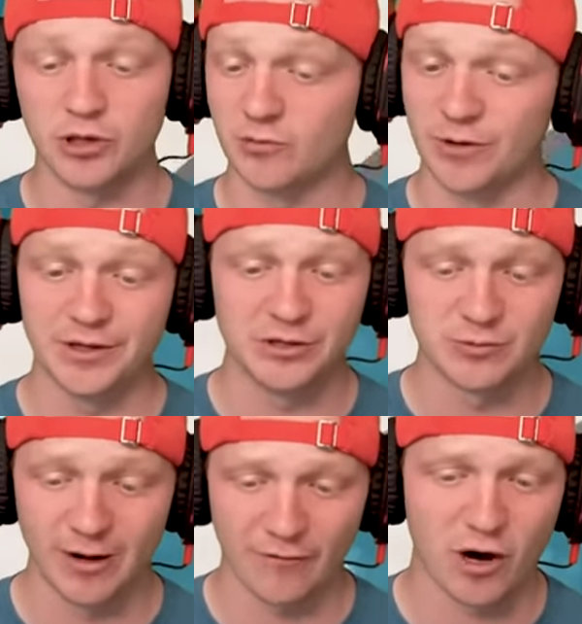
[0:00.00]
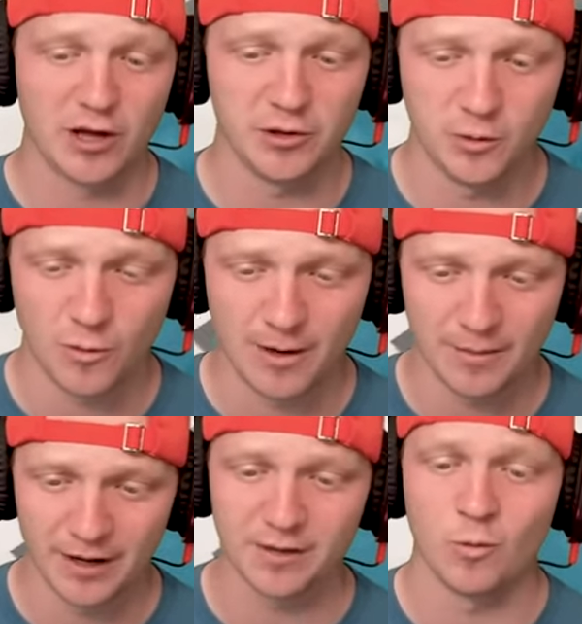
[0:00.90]
You can really use whatever color you
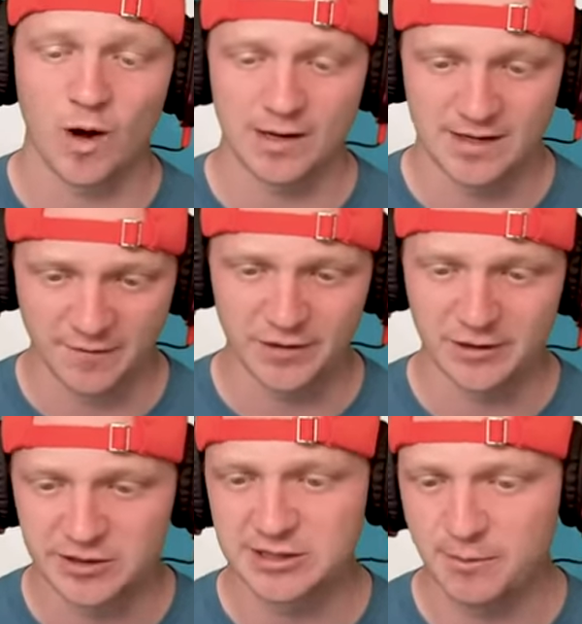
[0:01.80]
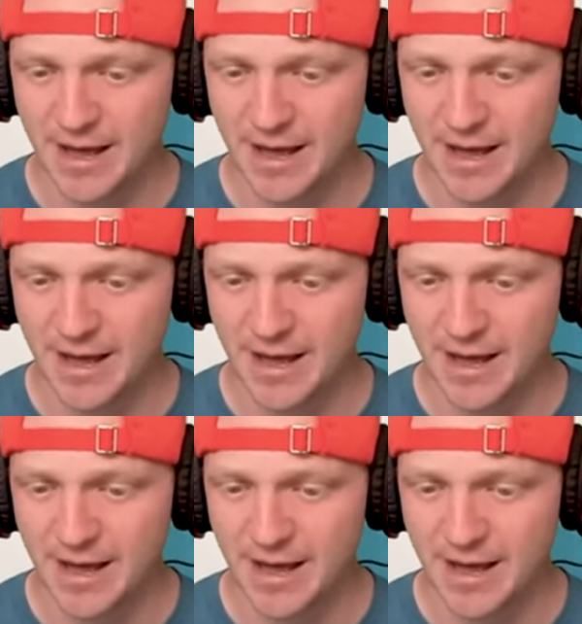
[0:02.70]
want, but I think white definitely looks the